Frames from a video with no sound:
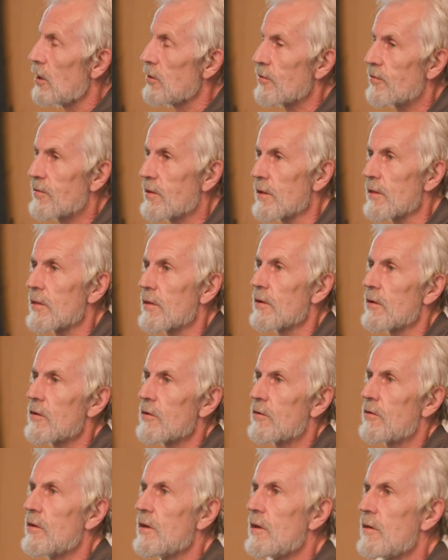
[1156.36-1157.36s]
our
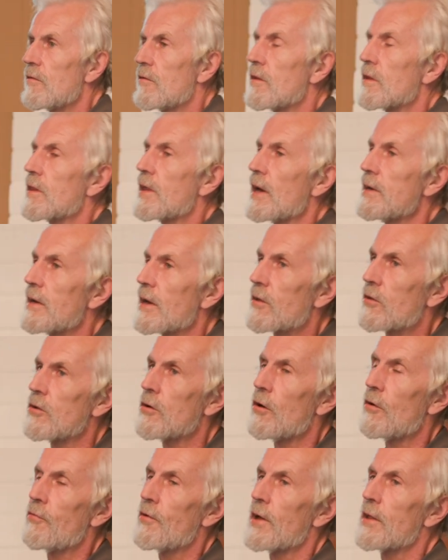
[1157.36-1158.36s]
center, she is the
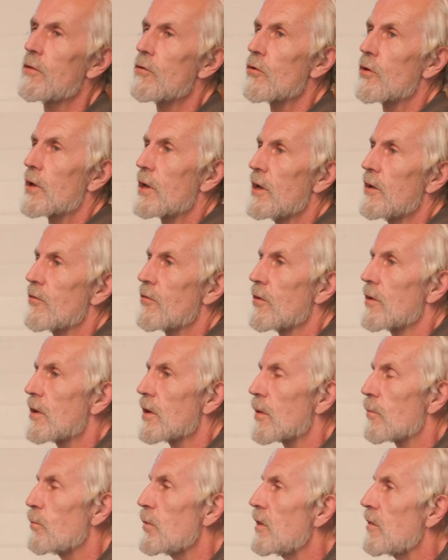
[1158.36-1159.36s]
director of
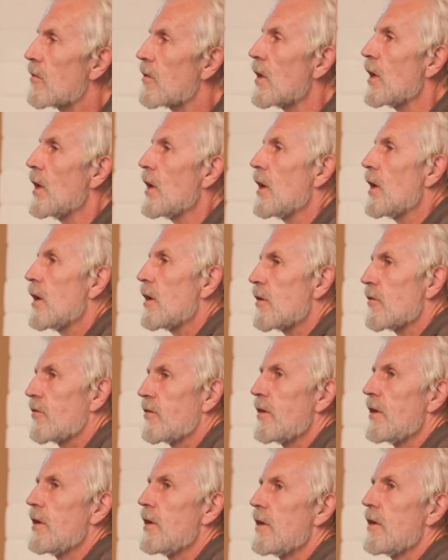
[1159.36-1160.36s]
education. That means
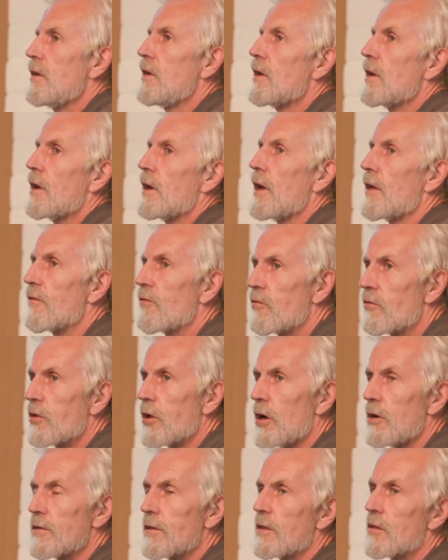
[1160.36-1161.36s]
she has
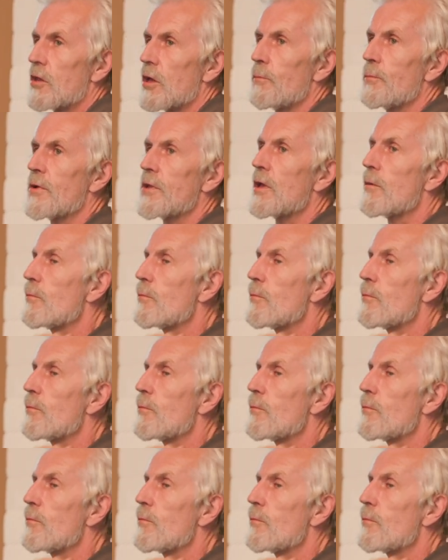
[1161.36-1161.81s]
started up a